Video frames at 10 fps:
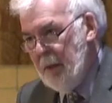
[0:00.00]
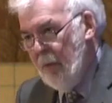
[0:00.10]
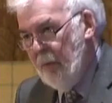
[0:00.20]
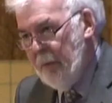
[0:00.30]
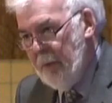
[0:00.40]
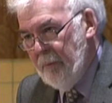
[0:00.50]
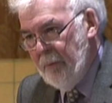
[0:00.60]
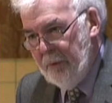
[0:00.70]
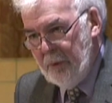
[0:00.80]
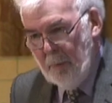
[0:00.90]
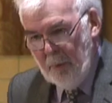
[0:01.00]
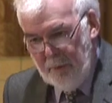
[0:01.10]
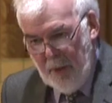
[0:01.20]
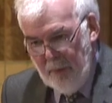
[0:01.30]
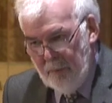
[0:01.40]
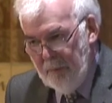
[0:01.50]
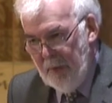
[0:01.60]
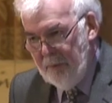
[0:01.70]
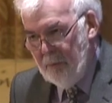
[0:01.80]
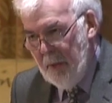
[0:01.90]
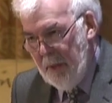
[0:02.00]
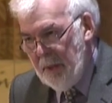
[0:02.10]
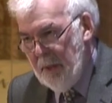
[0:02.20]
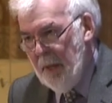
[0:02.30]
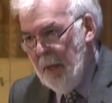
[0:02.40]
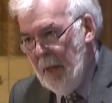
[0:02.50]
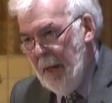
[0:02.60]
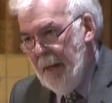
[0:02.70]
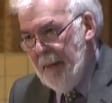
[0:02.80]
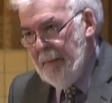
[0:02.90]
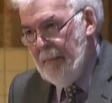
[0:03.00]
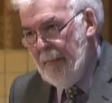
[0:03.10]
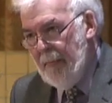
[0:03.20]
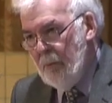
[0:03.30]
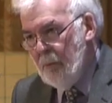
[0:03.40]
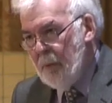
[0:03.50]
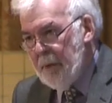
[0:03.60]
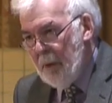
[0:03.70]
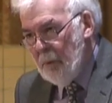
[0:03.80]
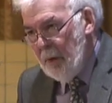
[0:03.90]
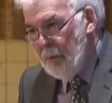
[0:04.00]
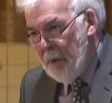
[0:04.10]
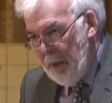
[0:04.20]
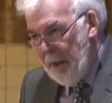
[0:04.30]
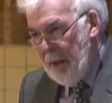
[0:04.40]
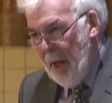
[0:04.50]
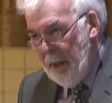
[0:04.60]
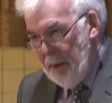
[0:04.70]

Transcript: over the first couple of days of next week, they will really